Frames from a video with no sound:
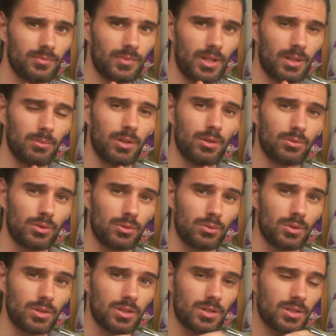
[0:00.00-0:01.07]
amount you
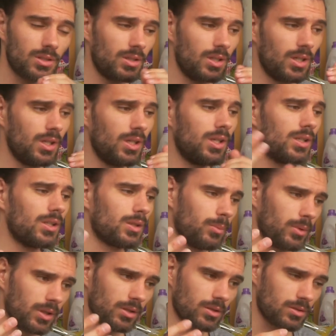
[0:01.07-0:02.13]
risk, the
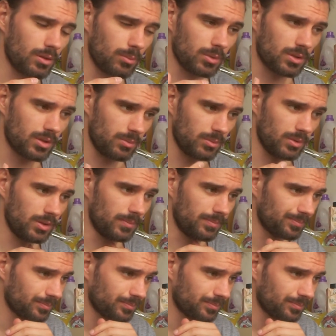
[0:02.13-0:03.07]
bigger your stop loss can be.